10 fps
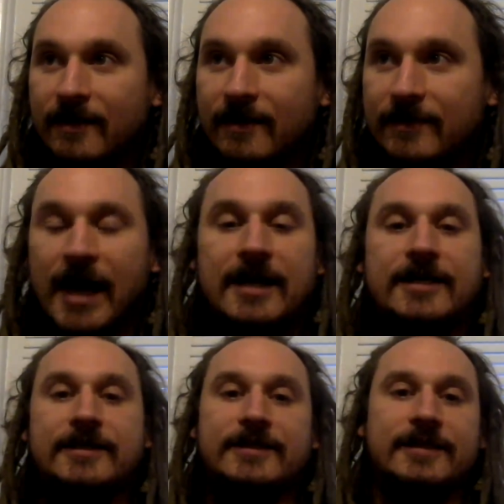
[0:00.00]
that
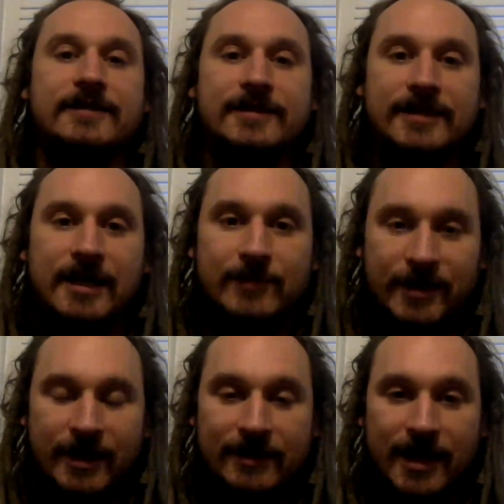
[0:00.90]
he's seeing the same
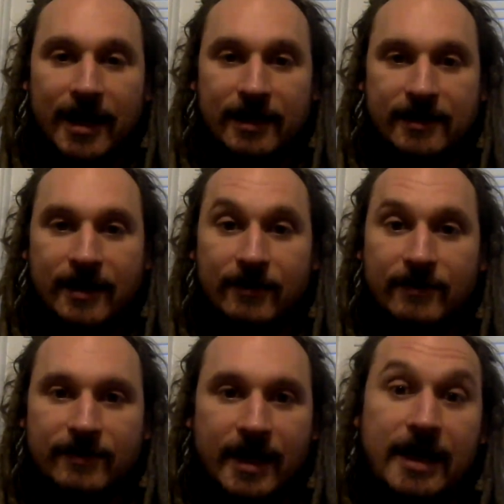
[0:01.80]
thing that
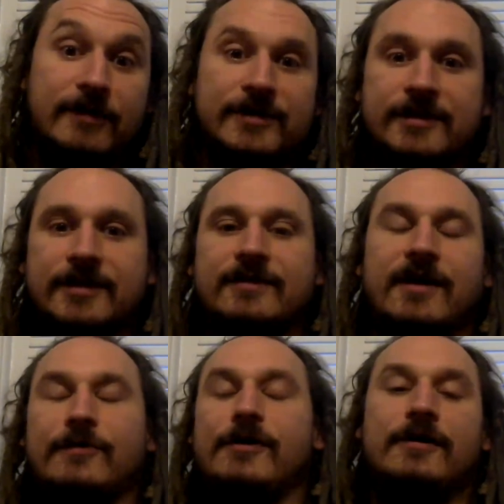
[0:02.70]
I was seeing,
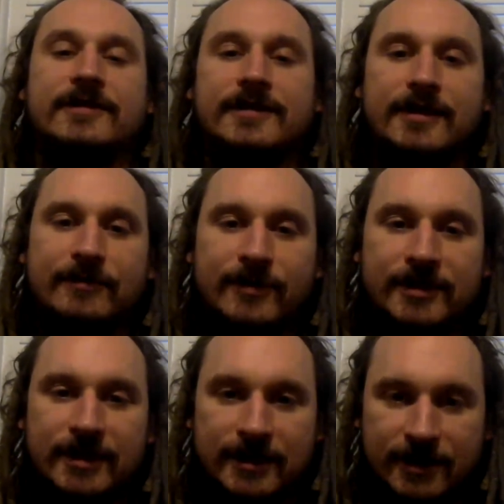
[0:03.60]
that we're all seeing,
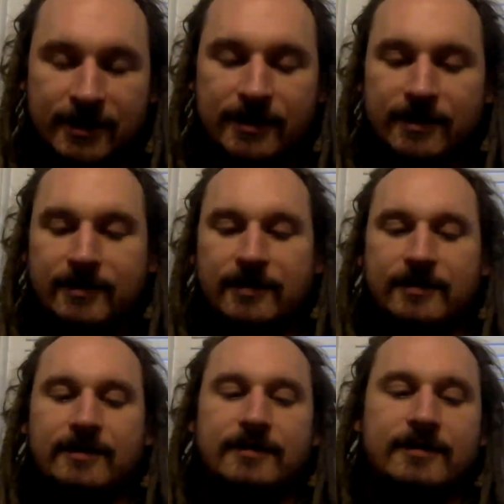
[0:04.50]
which is
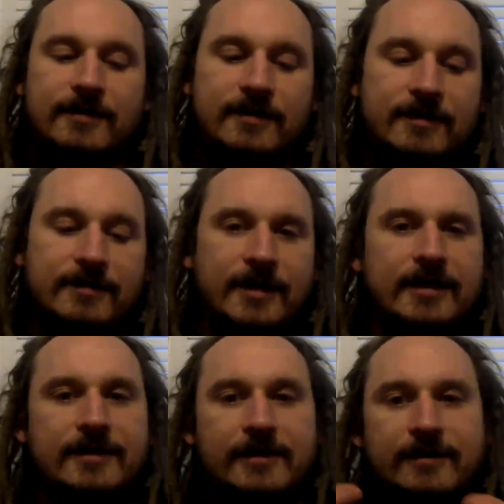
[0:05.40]

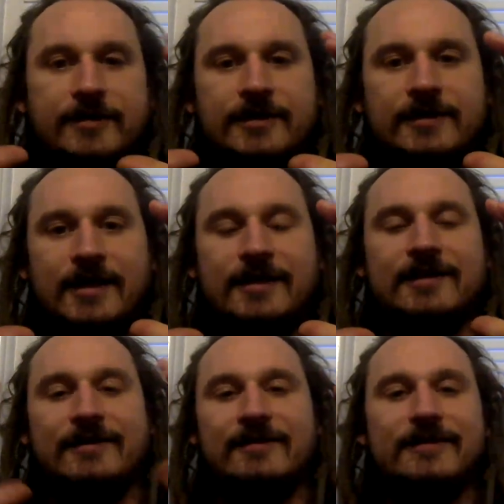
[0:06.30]
like they're just like,
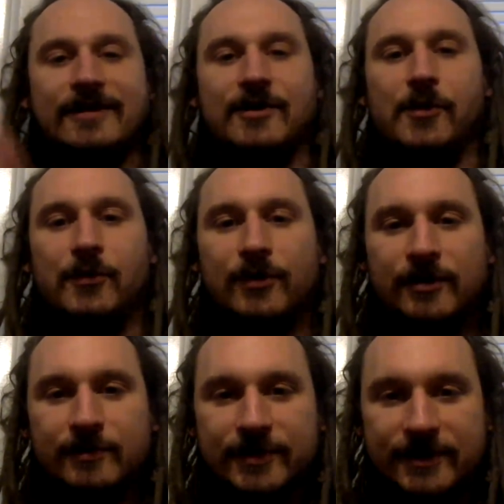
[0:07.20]
they look like
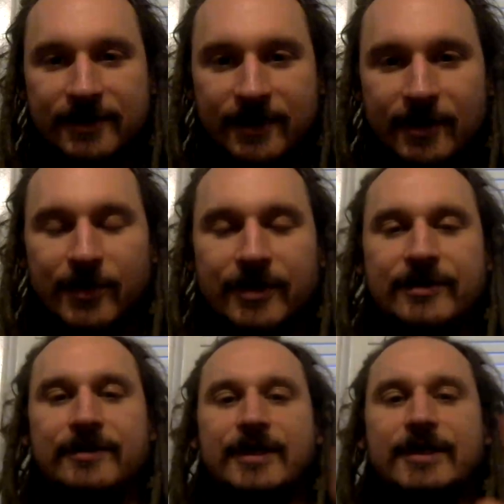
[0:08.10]
orbs, but
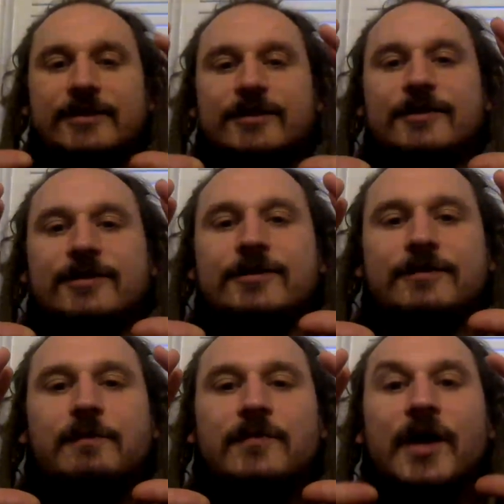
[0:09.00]
then they
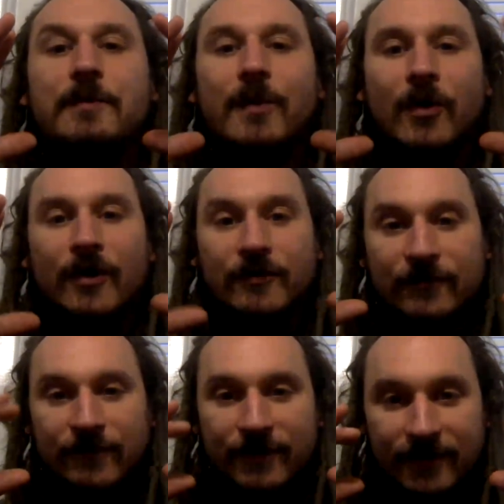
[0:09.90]

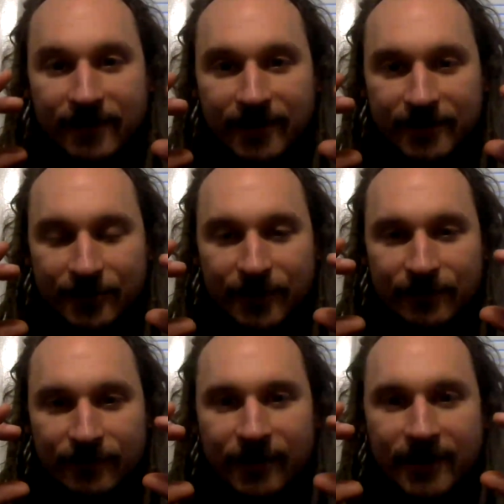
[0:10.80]
morph into a
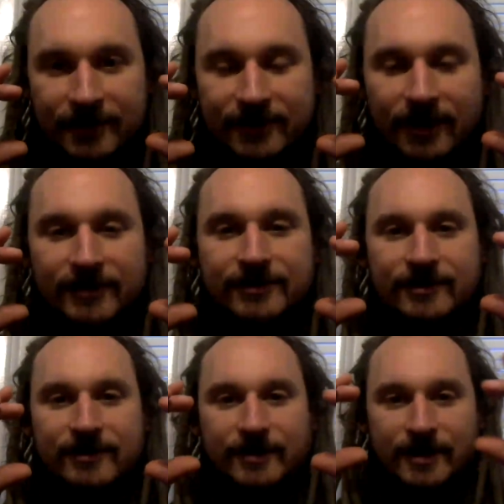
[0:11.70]
flying
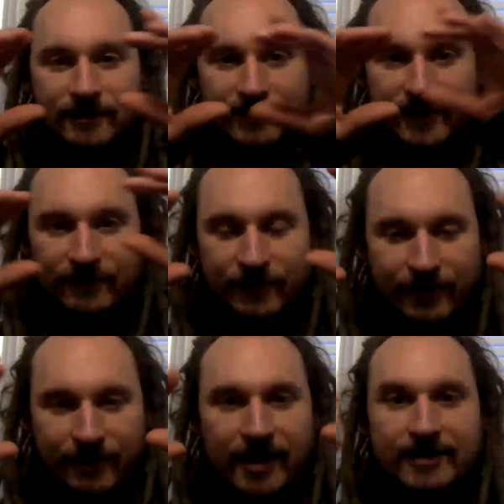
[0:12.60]
saucer, like before
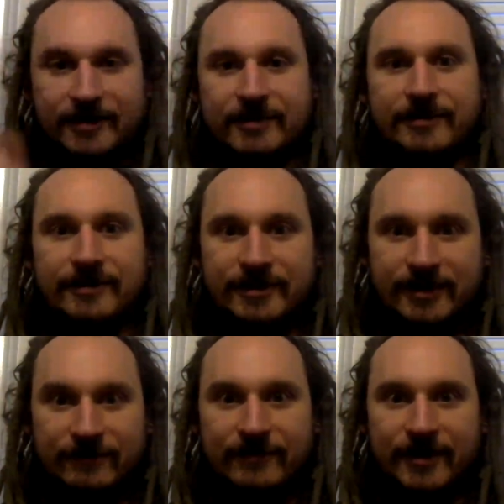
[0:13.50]
your eyes, and then you're
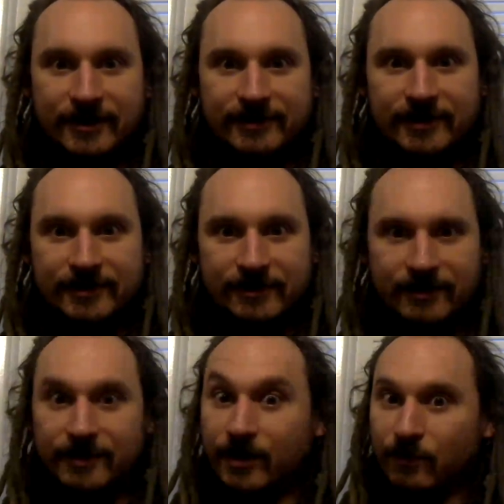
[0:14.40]
seeing a flying saucer,
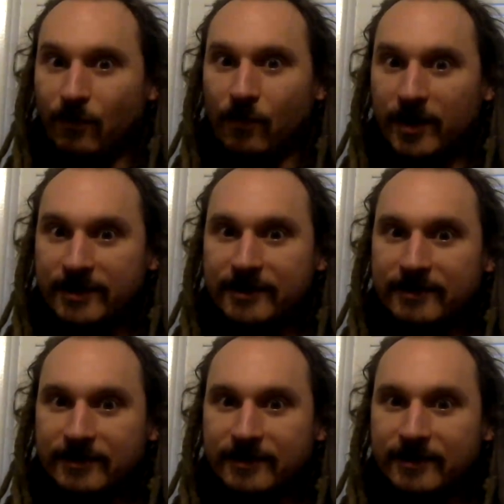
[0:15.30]
like, what?
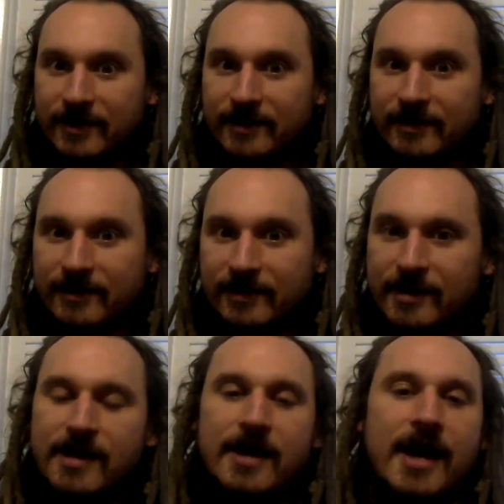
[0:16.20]

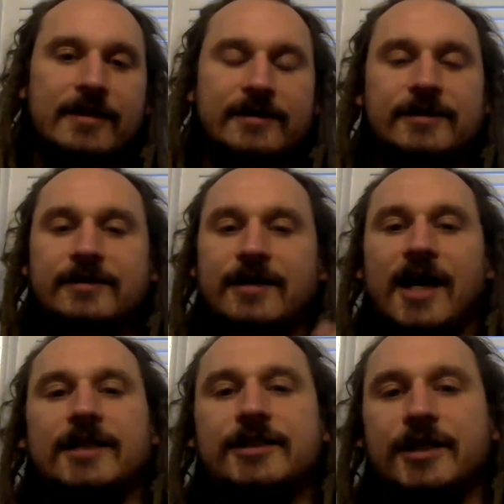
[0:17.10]
And this is
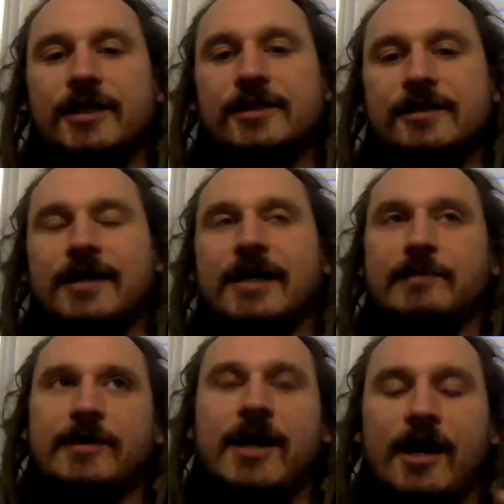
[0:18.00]
not just like
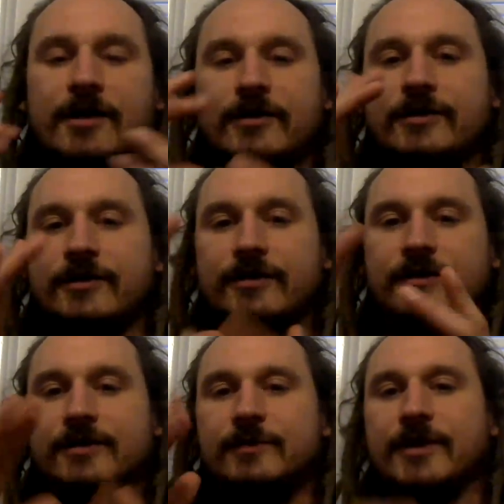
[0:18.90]

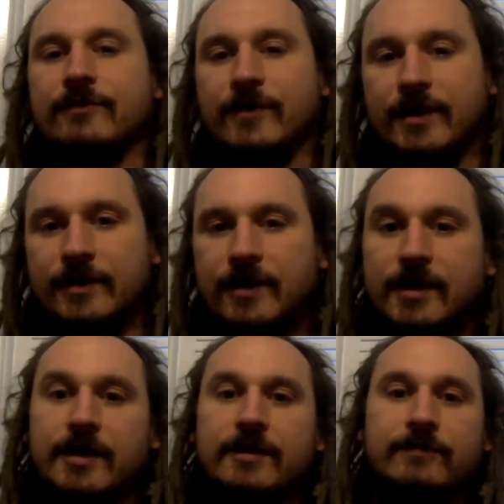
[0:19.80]
binoculars being weird.
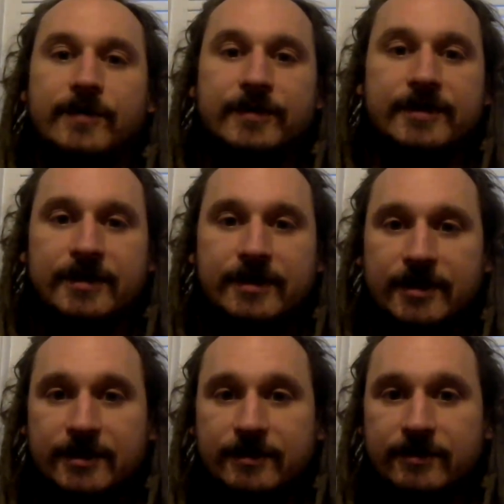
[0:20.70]
We would see
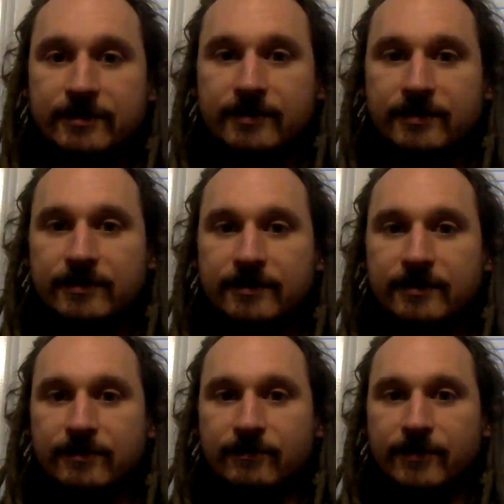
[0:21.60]
this
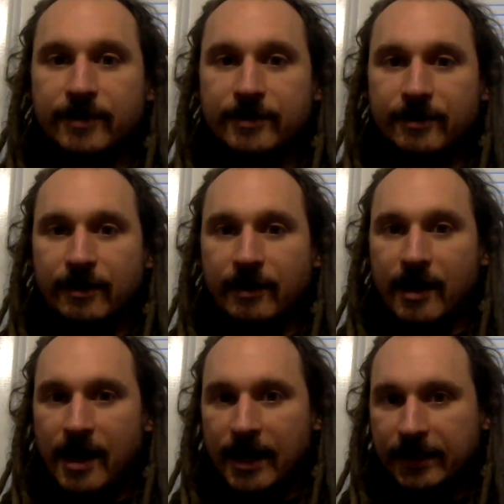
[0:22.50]
with our
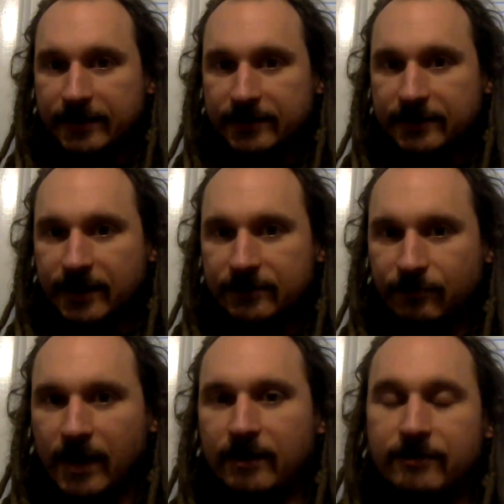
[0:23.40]
eyes as
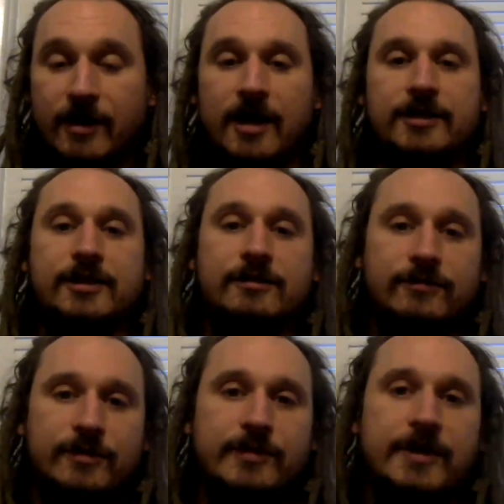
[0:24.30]
well, not just
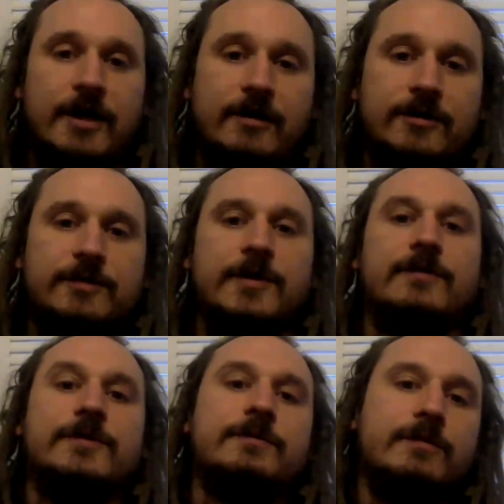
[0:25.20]
through the binoculars, but
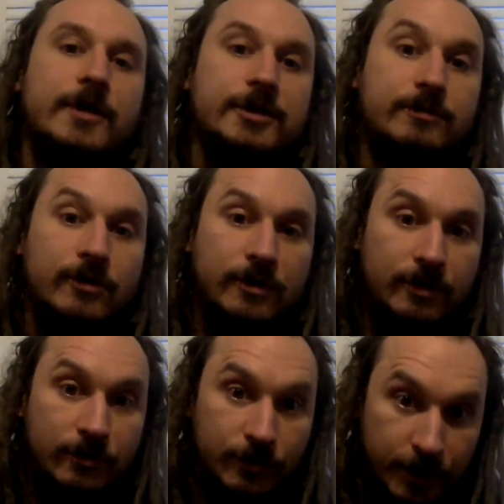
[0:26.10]
it was much more
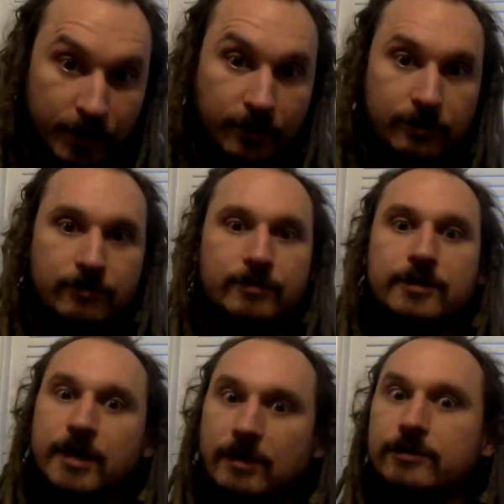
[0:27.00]
clear through
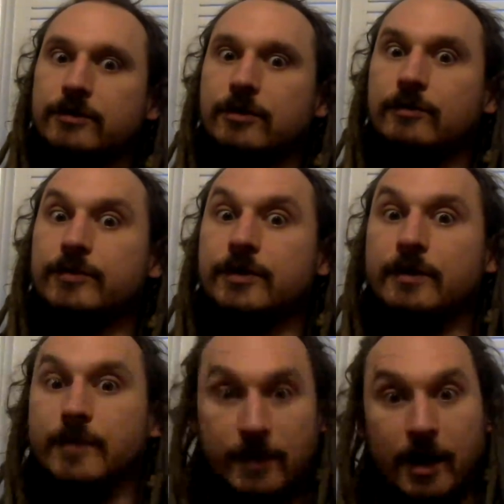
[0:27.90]
the telescopes
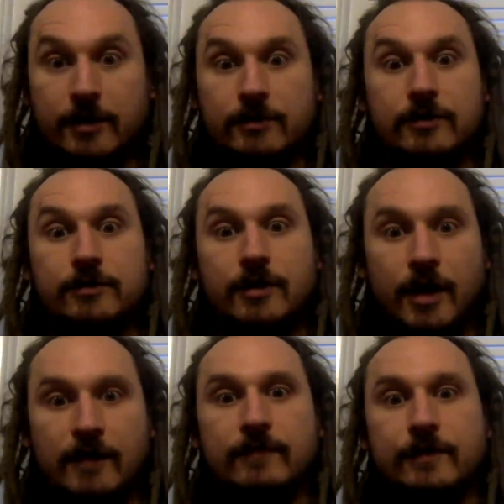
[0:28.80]
and binoculars,
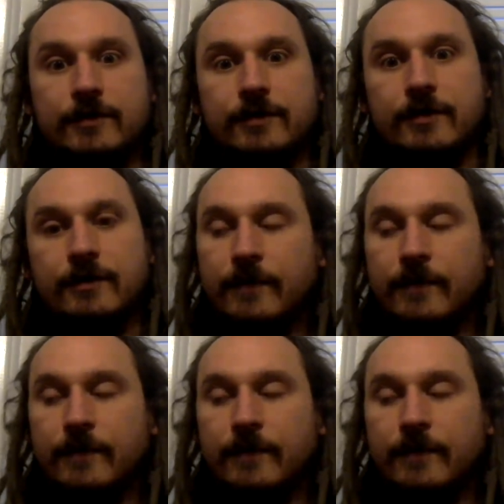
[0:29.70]
obviously.